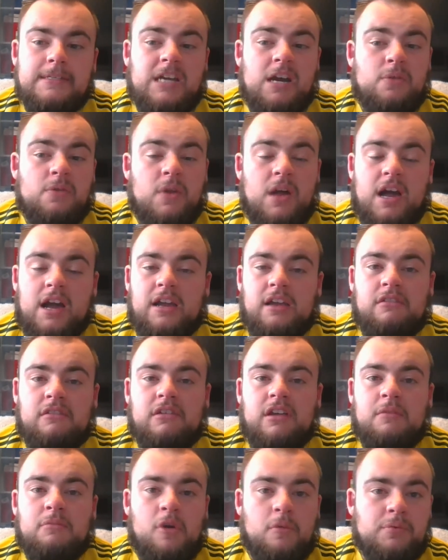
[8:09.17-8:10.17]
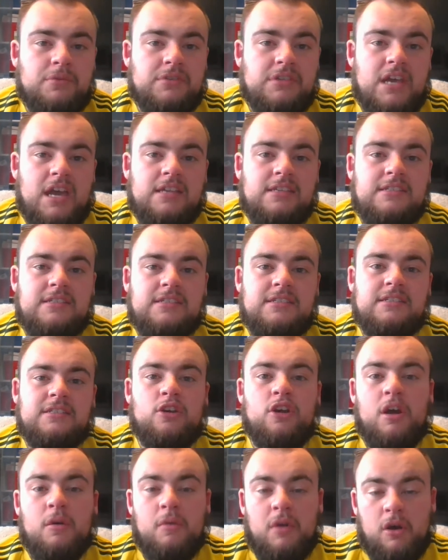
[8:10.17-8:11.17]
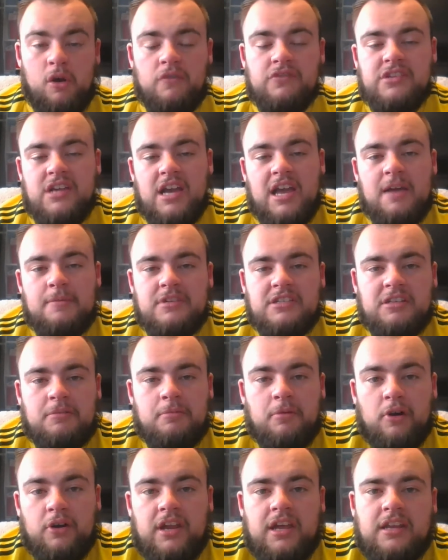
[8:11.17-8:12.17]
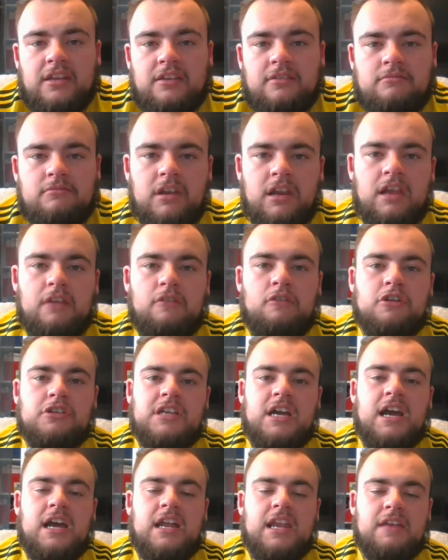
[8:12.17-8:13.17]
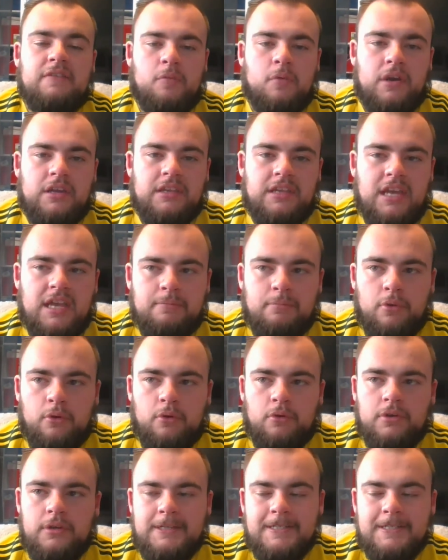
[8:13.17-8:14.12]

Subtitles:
I'm not angry, I'm not upset. Yeah, well, obviously, I am disappointed in Leroy Sane for what he did, but